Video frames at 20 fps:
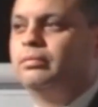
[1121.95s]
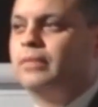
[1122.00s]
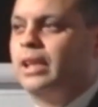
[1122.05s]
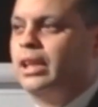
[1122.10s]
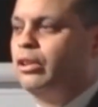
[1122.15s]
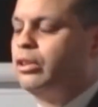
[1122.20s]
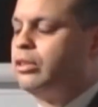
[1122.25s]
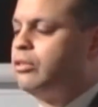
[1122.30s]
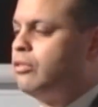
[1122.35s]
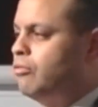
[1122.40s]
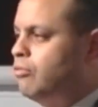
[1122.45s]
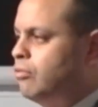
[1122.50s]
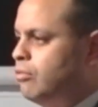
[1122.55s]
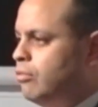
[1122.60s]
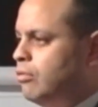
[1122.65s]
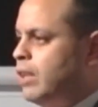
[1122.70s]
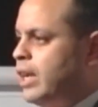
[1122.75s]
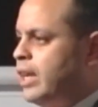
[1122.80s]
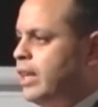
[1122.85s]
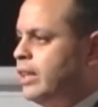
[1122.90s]
I looked
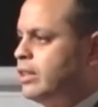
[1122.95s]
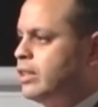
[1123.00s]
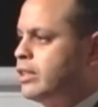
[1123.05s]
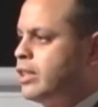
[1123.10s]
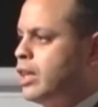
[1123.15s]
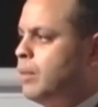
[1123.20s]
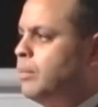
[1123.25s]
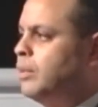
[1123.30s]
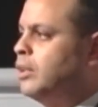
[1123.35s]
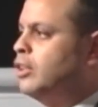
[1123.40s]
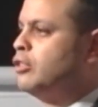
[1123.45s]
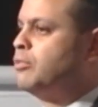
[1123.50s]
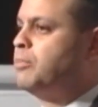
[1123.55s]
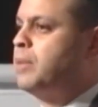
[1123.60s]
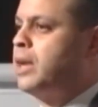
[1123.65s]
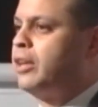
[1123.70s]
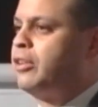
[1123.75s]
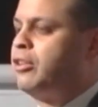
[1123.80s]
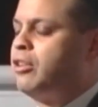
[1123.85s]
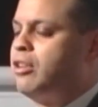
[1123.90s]
right at the table in his
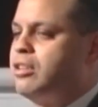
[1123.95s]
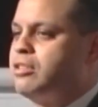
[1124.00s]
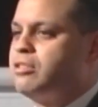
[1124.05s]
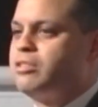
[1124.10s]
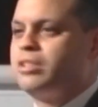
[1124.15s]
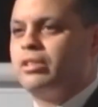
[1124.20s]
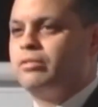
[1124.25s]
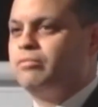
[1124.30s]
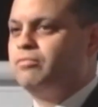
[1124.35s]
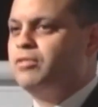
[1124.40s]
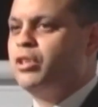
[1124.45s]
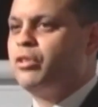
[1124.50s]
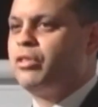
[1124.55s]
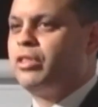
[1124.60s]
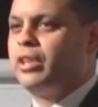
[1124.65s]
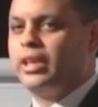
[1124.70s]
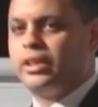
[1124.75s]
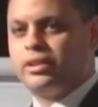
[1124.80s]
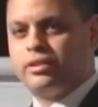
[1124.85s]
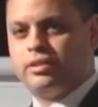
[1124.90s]
backyard and said, no
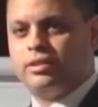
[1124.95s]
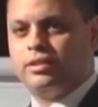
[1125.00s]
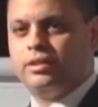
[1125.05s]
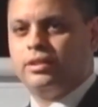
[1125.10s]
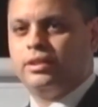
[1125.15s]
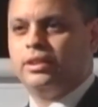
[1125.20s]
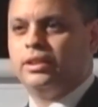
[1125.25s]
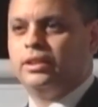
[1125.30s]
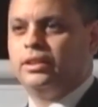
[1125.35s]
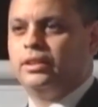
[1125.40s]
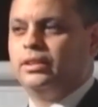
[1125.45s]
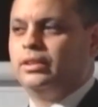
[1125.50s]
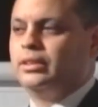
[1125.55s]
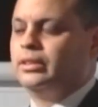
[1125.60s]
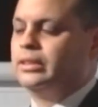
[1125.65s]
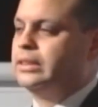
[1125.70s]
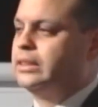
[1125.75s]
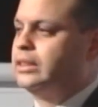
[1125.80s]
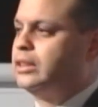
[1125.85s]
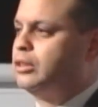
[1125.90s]
thanks.
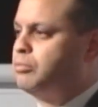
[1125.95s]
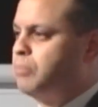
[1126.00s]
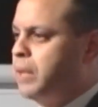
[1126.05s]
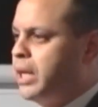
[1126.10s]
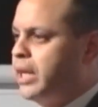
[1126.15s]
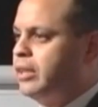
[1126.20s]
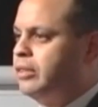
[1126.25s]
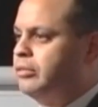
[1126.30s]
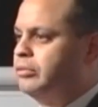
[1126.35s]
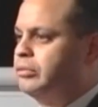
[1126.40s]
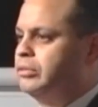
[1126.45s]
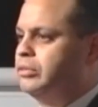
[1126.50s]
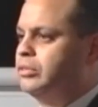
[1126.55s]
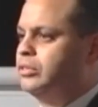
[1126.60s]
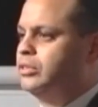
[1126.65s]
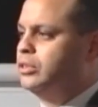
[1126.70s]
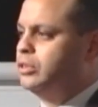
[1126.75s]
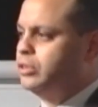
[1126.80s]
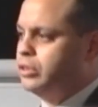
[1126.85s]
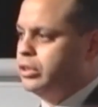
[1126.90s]
He says, Mike,
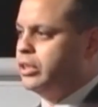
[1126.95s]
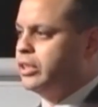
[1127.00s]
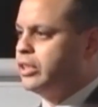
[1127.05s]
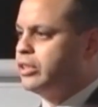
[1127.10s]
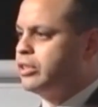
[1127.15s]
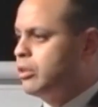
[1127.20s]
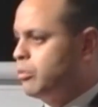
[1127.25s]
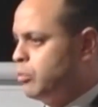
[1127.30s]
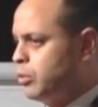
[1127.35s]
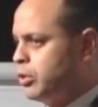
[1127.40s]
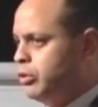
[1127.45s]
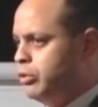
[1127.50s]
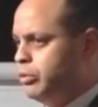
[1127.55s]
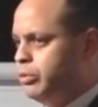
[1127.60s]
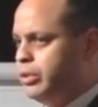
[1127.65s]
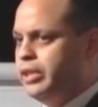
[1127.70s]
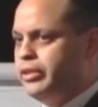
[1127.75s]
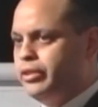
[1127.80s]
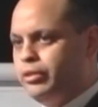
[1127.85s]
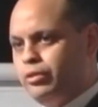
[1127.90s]
do you understand what you
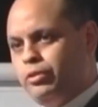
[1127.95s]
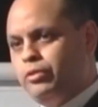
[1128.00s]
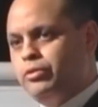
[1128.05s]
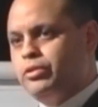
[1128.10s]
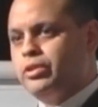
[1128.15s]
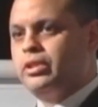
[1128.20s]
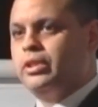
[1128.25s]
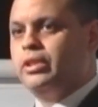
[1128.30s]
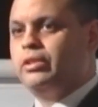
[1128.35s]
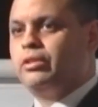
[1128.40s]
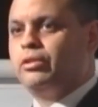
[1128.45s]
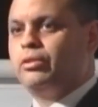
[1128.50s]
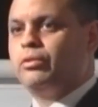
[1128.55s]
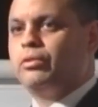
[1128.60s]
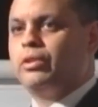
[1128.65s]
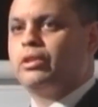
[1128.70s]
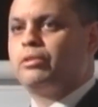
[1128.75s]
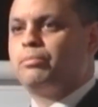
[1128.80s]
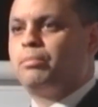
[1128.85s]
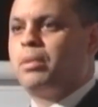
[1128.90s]
need to do? You just need to do
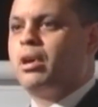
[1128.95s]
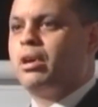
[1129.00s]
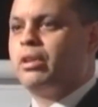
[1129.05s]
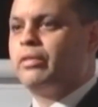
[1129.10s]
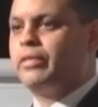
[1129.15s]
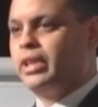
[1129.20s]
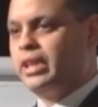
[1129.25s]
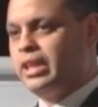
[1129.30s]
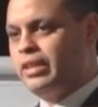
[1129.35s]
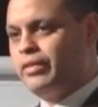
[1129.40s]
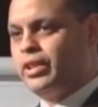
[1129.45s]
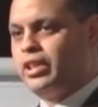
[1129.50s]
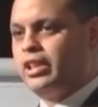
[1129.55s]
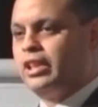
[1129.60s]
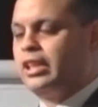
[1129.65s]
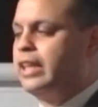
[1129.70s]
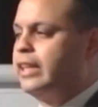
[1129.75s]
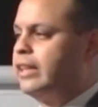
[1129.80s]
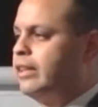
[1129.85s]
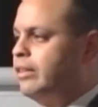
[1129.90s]
this part of it and
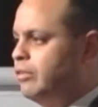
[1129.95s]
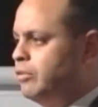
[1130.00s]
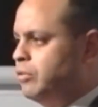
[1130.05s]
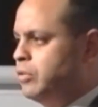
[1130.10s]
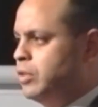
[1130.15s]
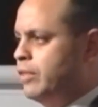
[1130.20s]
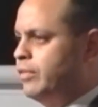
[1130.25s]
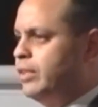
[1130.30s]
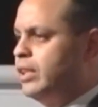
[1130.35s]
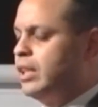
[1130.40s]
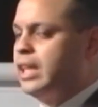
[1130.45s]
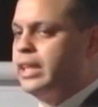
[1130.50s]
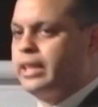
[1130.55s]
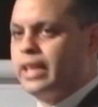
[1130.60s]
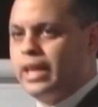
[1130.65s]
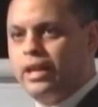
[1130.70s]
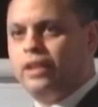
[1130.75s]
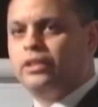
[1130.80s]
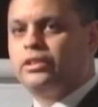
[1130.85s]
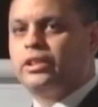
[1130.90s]
everything like
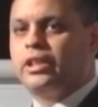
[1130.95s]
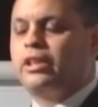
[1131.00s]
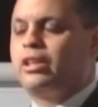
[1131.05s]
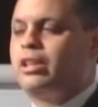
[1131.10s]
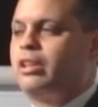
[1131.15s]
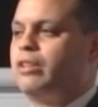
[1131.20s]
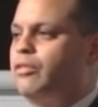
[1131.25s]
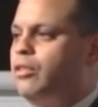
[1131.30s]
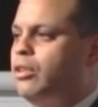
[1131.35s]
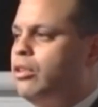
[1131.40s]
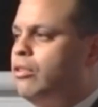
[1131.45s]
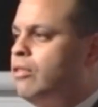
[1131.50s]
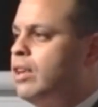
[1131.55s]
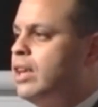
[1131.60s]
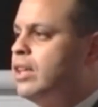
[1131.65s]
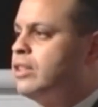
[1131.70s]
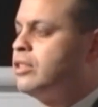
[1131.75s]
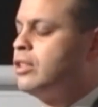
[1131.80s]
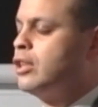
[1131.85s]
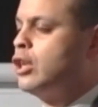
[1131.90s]
that. I'll take care of all the
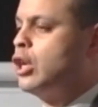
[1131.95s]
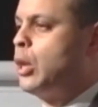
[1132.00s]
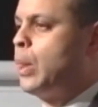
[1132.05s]
rest.